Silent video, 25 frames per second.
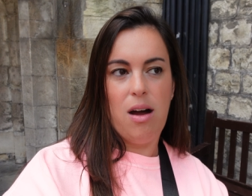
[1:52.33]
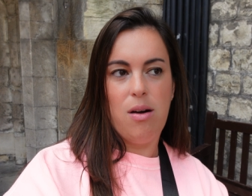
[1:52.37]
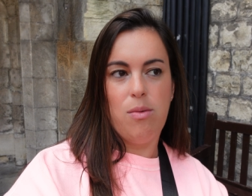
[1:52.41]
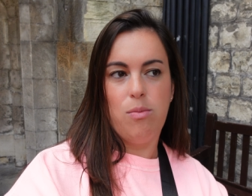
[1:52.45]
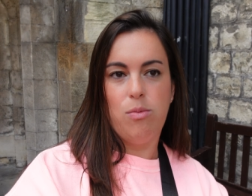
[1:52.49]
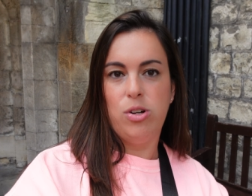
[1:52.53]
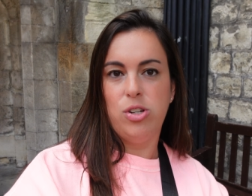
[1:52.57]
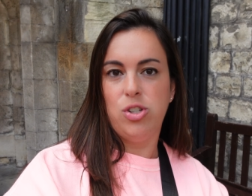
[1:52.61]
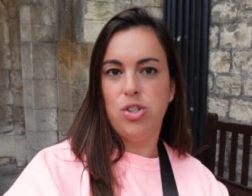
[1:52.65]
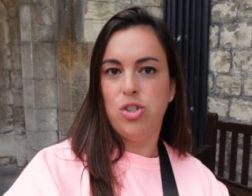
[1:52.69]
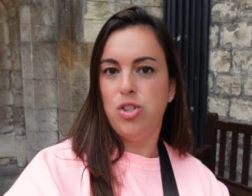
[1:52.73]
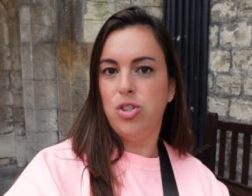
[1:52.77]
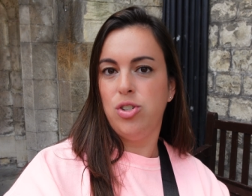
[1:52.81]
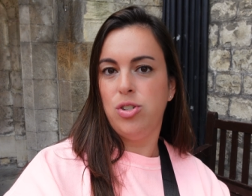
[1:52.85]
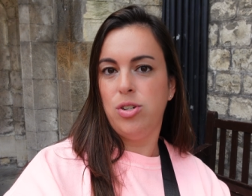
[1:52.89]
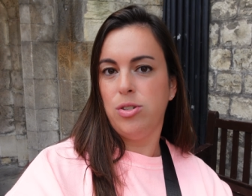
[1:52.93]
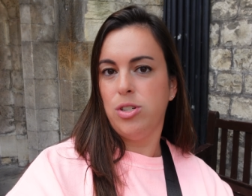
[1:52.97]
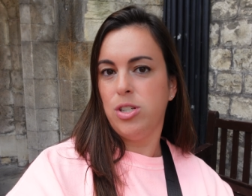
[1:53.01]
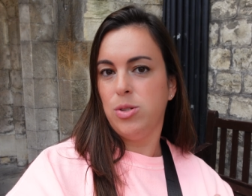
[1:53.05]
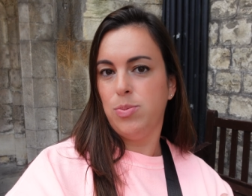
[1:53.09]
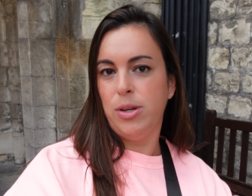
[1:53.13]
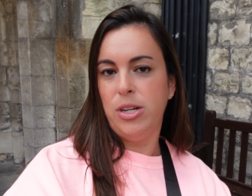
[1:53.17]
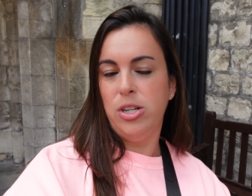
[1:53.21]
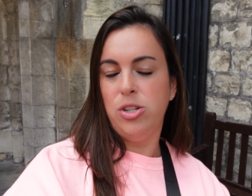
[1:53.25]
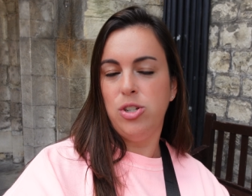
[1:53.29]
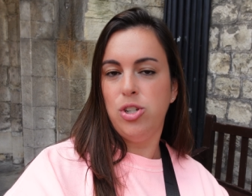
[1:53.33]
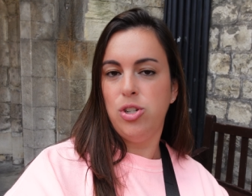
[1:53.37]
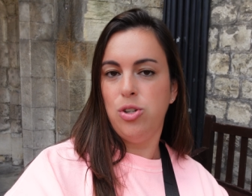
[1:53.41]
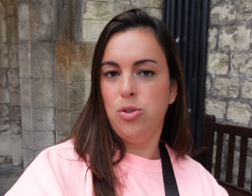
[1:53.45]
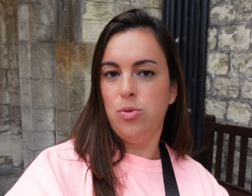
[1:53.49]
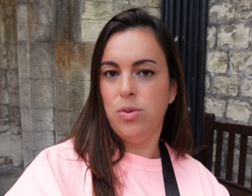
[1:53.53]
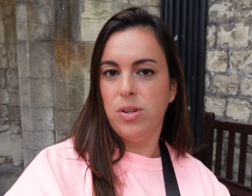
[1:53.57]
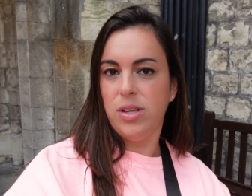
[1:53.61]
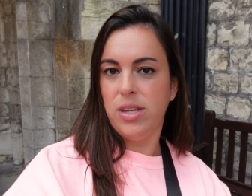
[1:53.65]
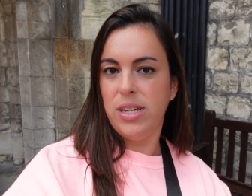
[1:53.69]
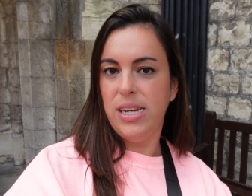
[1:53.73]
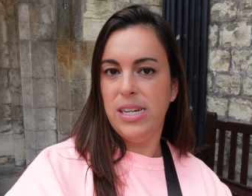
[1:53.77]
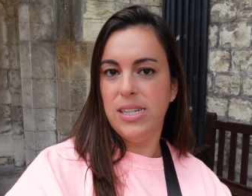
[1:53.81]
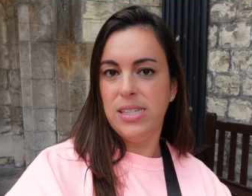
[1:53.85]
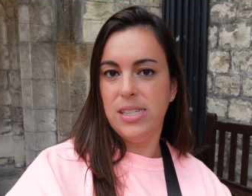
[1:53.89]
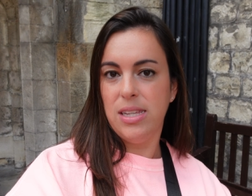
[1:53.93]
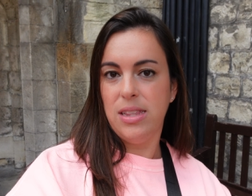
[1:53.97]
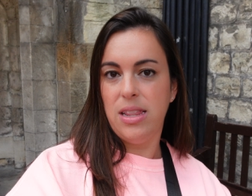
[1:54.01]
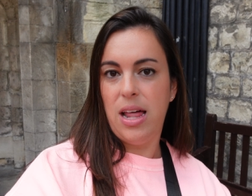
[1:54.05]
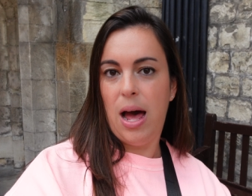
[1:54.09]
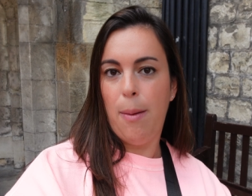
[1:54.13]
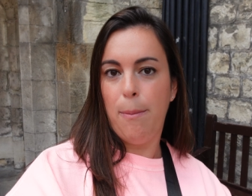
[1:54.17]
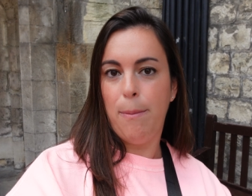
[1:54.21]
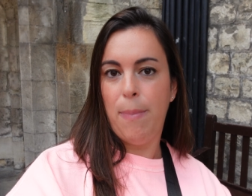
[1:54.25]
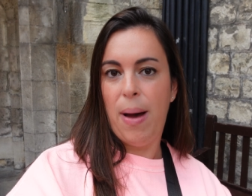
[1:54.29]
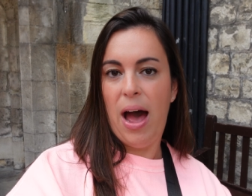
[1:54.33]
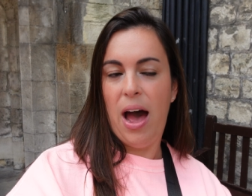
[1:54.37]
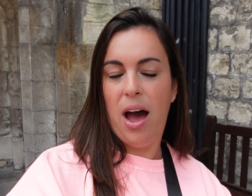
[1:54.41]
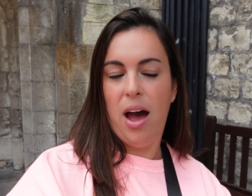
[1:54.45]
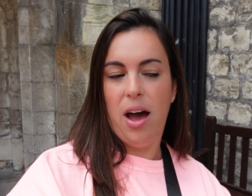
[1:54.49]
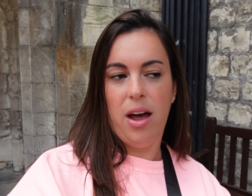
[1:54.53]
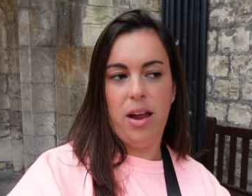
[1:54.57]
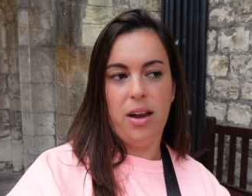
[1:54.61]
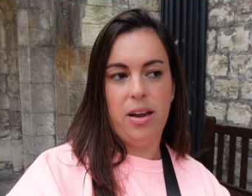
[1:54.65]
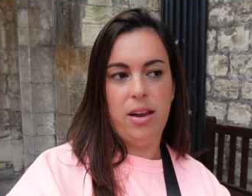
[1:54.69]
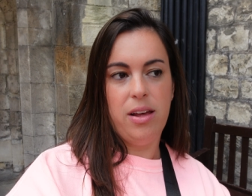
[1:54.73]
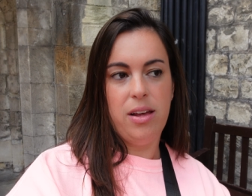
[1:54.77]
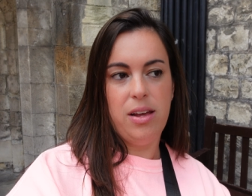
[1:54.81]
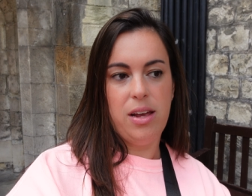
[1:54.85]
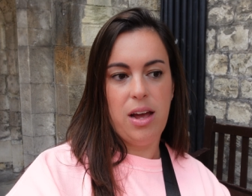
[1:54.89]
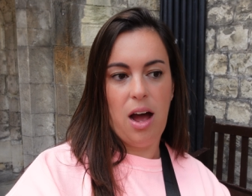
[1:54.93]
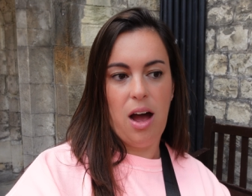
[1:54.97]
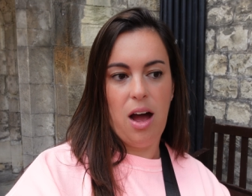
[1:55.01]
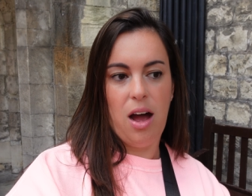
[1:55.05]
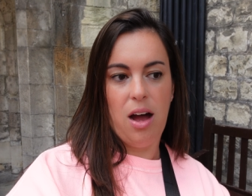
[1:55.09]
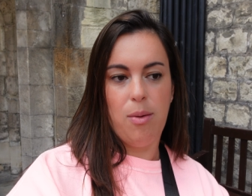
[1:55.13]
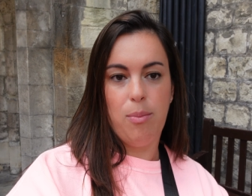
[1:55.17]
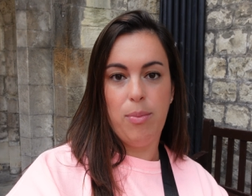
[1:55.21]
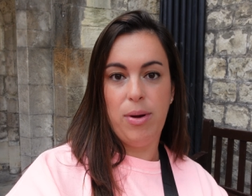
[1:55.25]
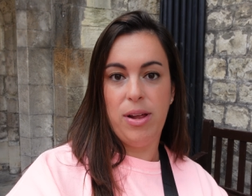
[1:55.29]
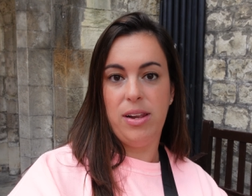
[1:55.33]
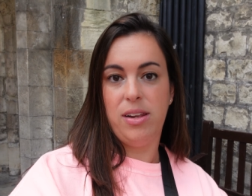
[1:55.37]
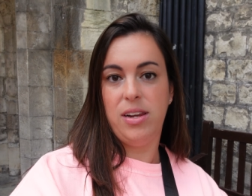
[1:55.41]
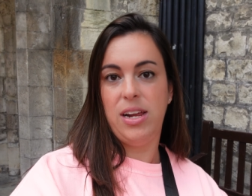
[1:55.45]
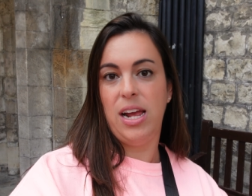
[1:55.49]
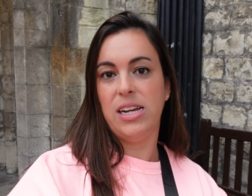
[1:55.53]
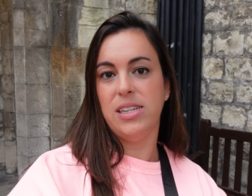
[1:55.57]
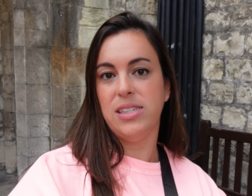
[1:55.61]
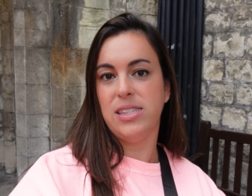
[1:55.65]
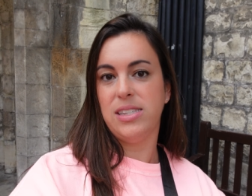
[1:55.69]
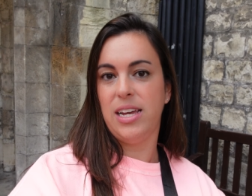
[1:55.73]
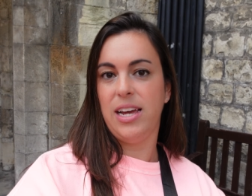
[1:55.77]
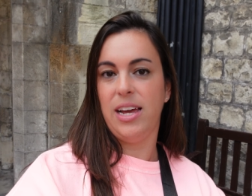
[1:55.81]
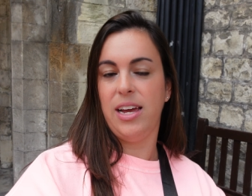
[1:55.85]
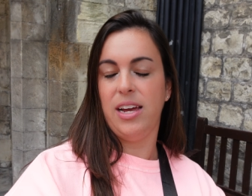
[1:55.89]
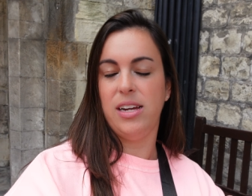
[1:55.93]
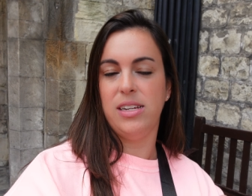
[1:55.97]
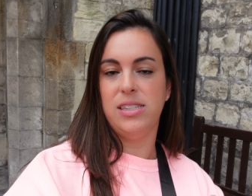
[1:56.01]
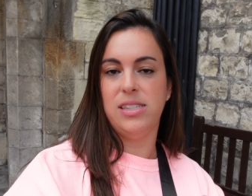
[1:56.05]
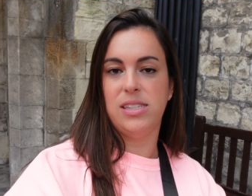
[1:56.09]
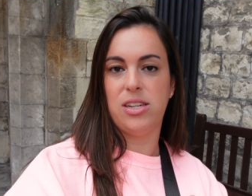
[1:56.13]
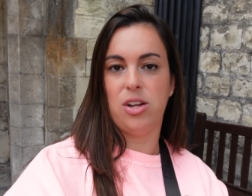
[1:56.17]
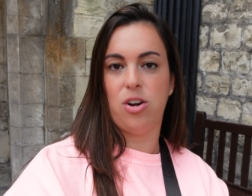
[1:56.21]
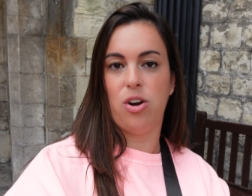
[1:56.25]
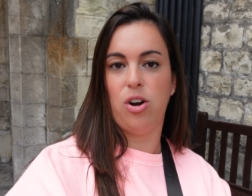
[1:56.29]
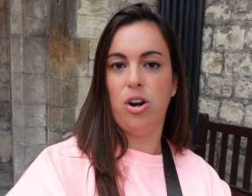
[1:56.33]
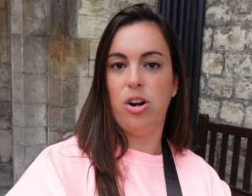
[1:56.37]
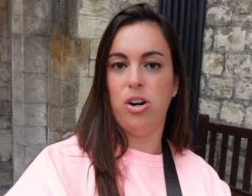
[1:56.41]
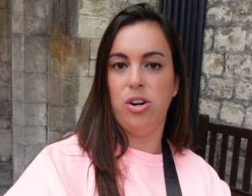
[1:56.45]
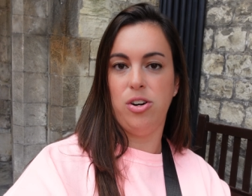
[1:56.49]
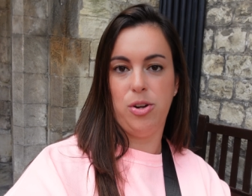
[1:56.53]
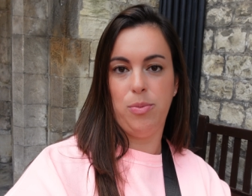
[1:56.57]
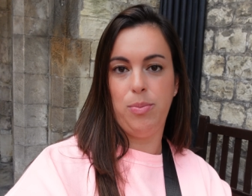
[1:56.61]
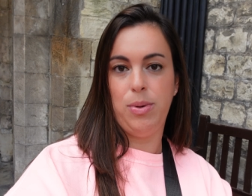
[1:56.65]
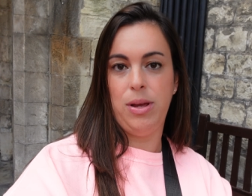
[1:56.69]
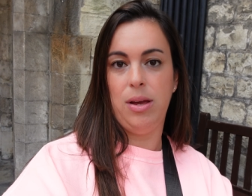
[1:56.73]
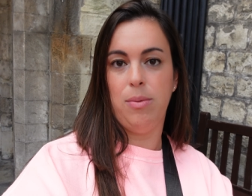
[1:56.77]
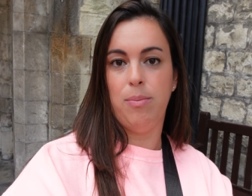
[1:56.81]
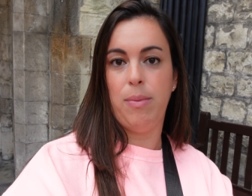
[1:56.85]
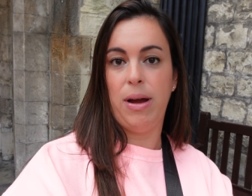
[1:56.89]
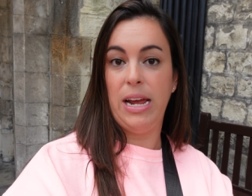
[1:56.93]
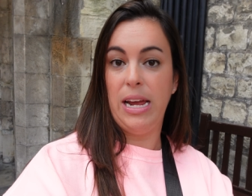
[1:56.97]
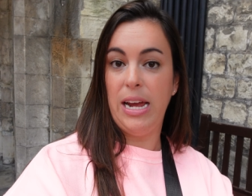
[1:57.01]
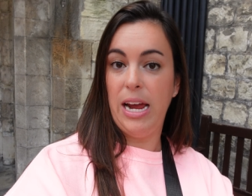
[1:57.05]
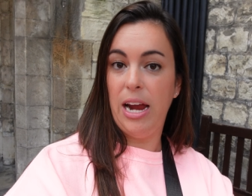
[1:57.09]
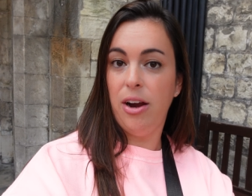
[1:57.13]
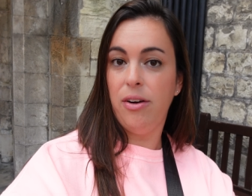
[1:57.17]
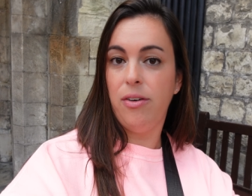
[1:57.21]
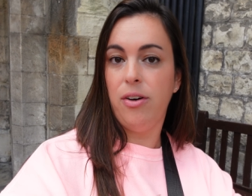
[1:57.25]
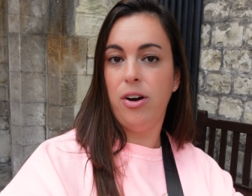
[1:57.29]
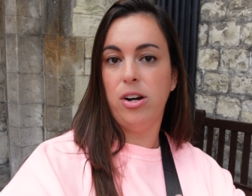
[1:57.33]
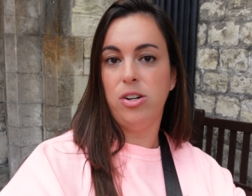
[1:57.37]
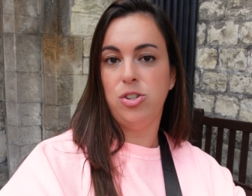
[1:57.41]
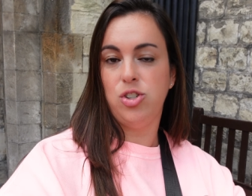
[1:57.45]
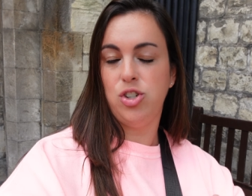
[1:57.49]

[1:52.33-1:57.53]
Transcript: Which split in two really isn't that bad, but yes, they consider her to be my carer.